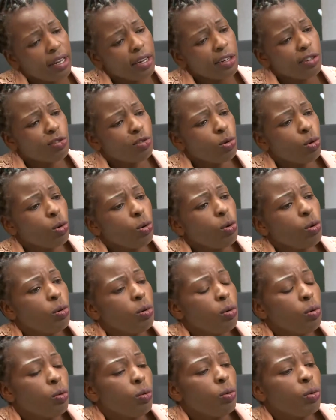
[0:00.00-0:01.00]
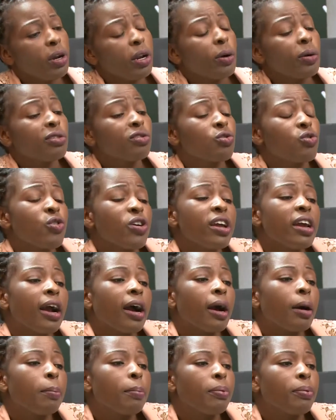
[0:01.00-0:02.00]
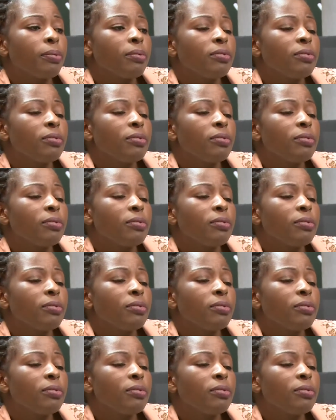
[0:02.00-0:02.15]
So when I was growing up,